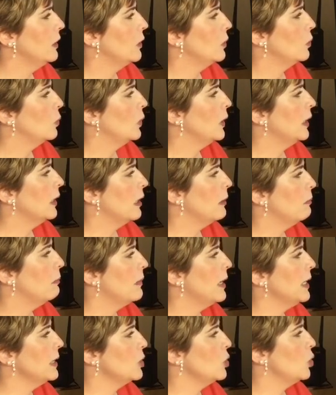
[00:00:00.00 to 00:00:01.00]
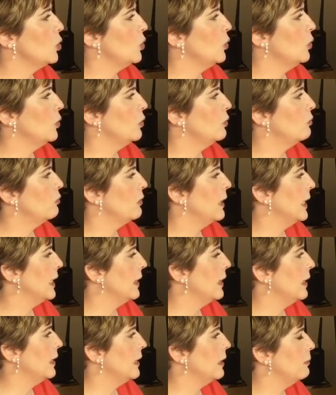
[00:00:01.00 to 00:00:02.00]
We can match or write
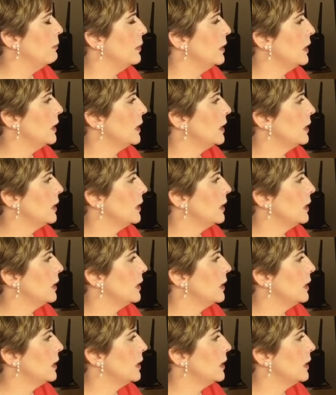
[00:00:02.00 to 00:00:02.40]
the numbers.